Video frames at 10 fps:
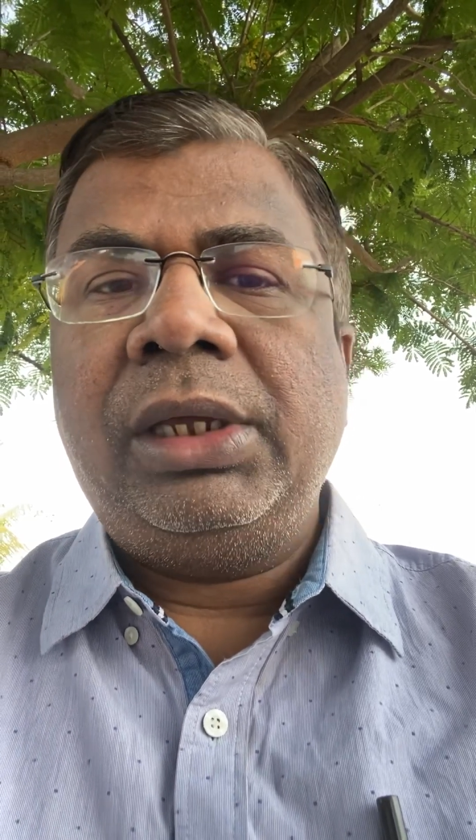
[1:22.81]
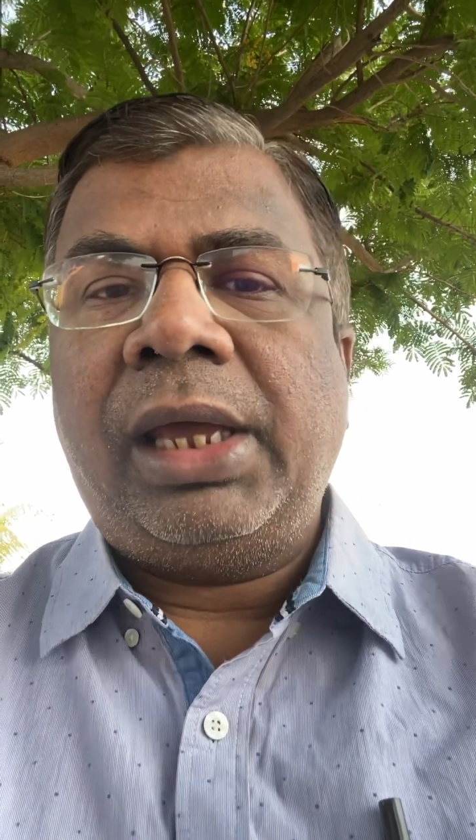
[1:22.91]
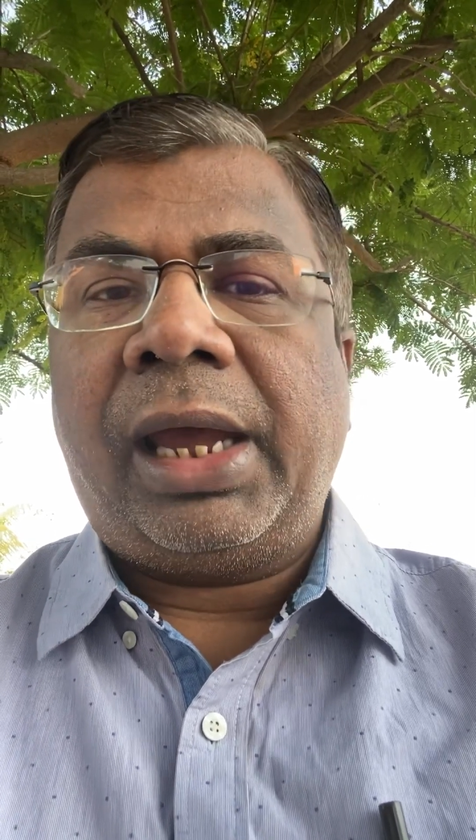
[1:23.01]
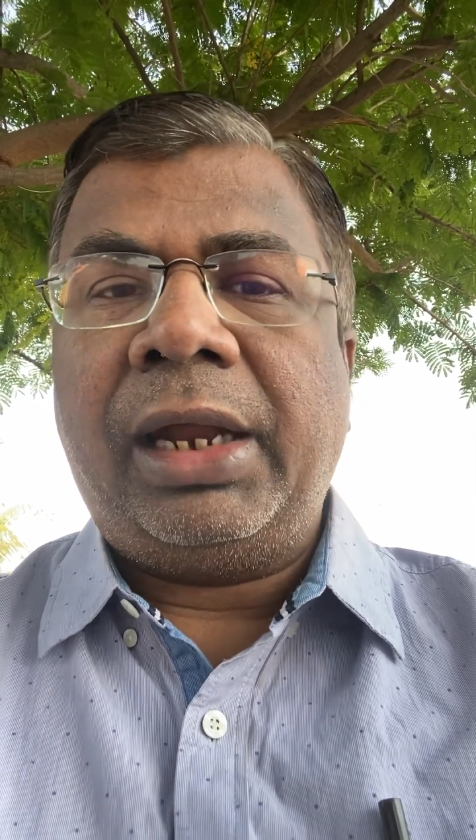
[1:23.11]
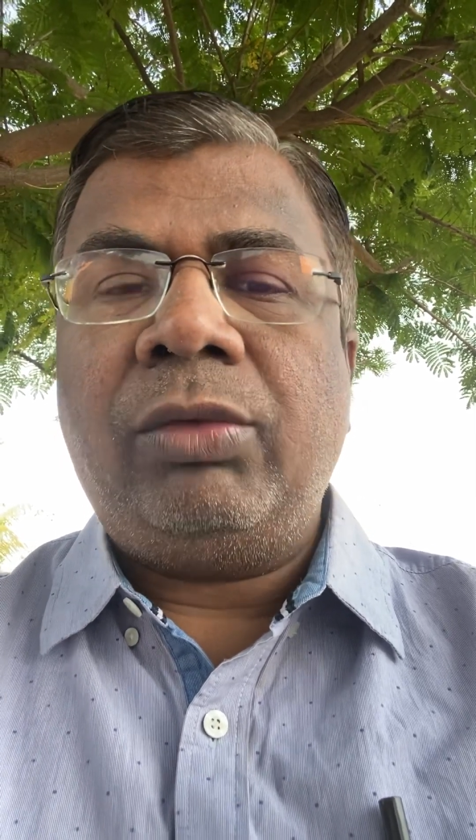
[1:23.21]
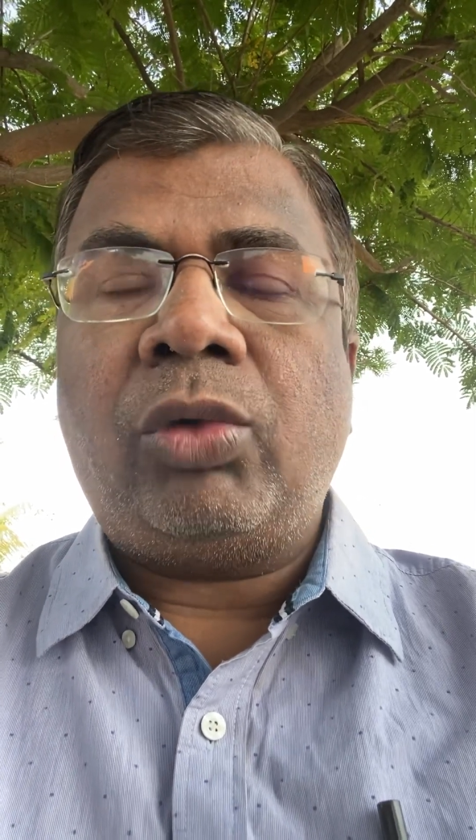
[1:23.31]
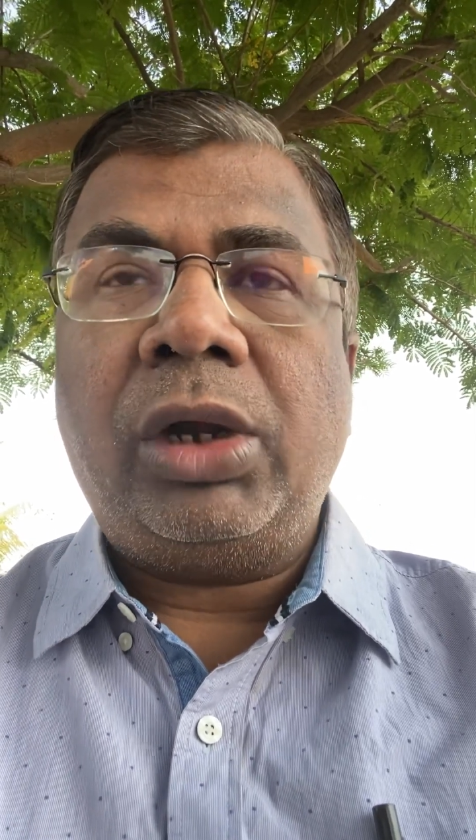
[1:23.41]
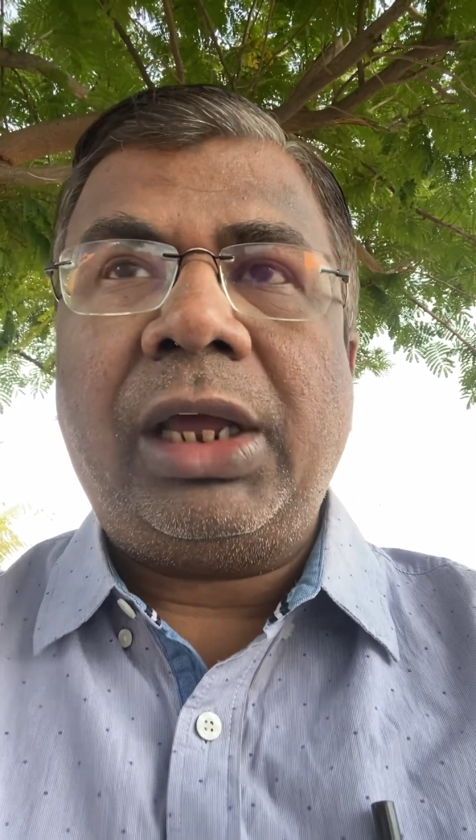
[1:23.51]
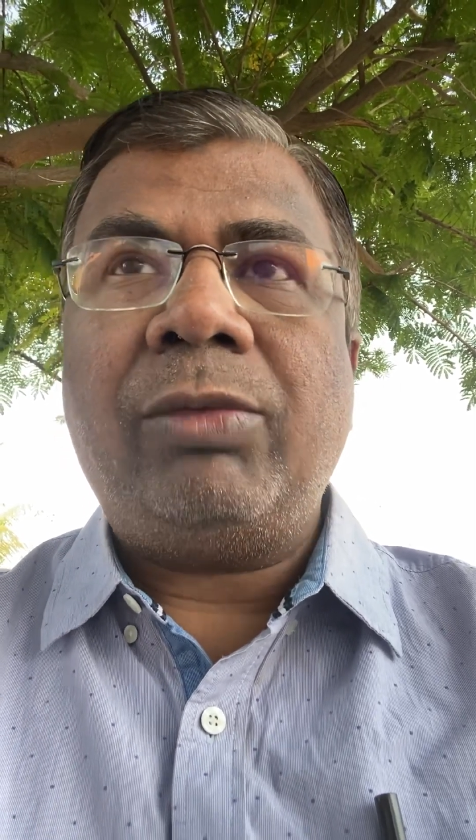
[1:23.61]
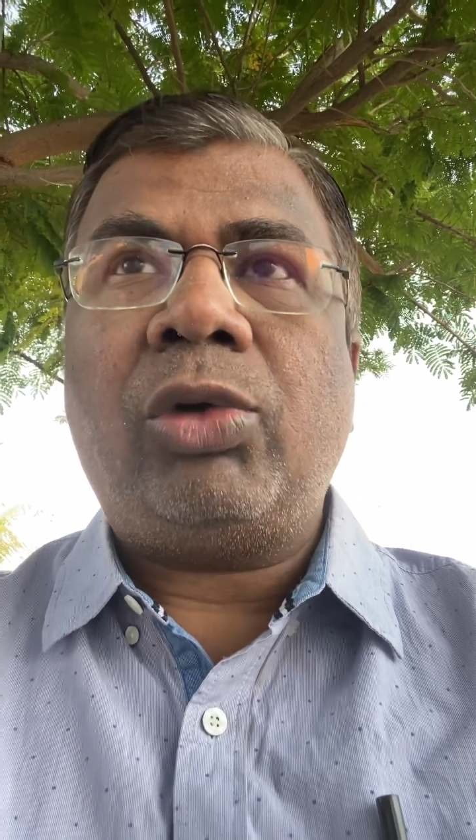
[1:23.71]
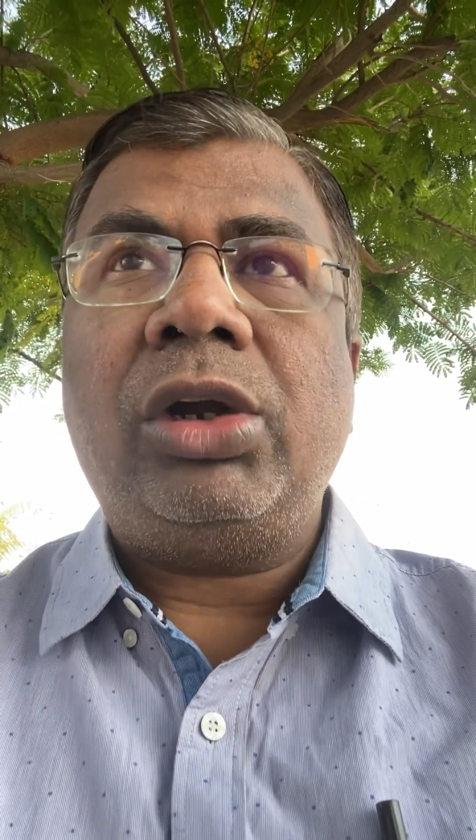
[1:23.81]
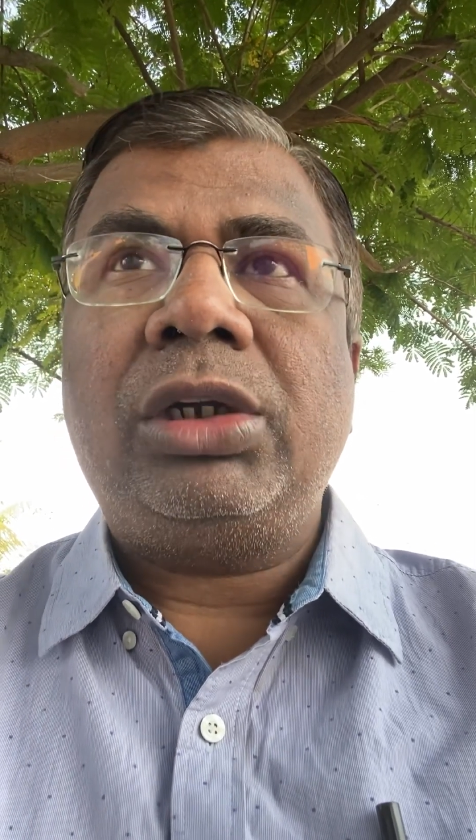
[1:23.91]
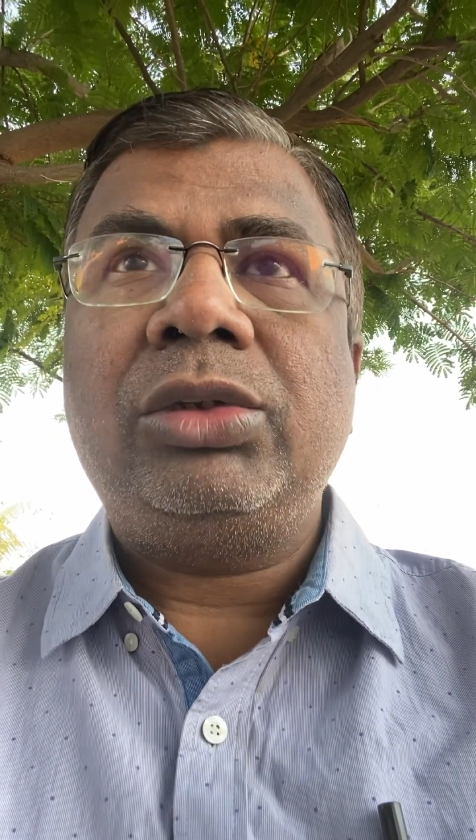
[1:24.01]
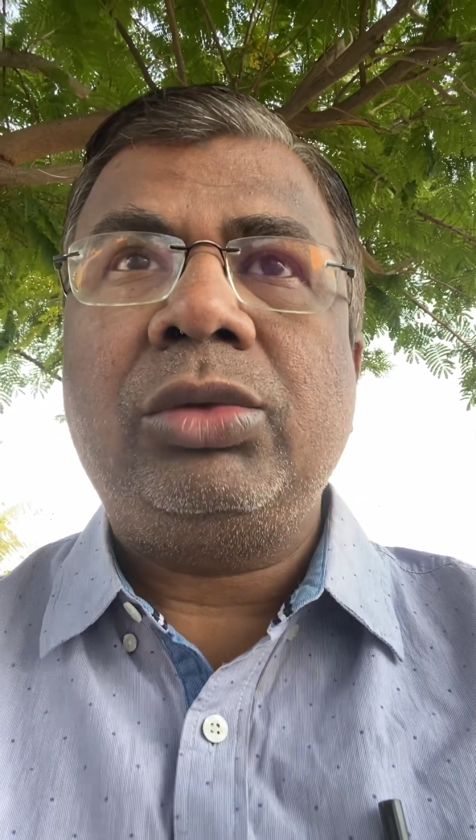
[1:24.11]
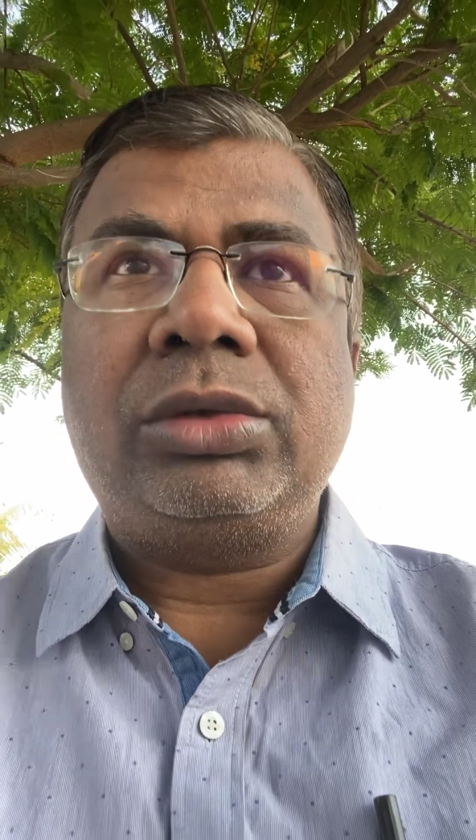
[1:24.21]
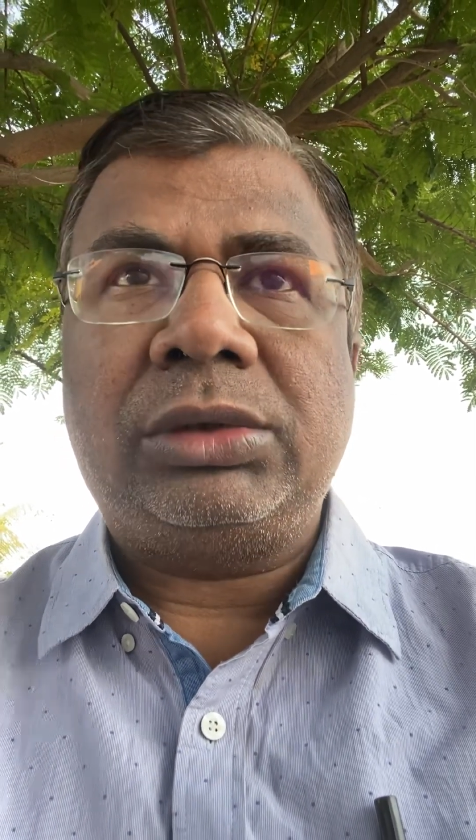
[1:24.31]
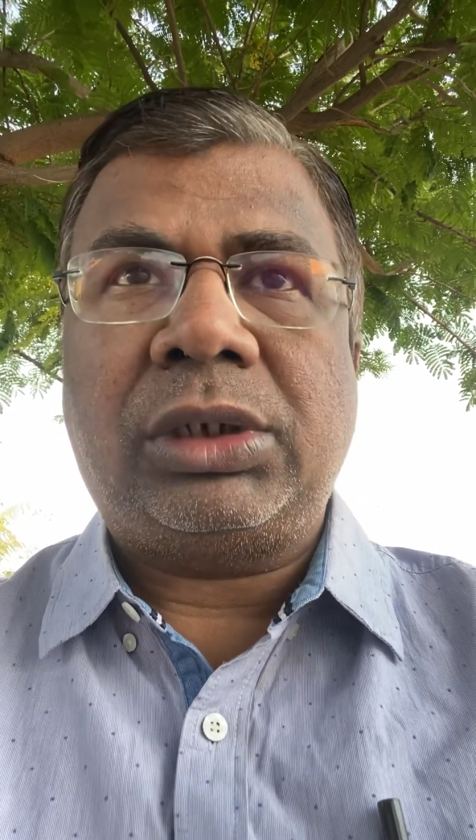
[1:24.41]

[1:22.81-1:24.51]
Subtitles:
And what I want to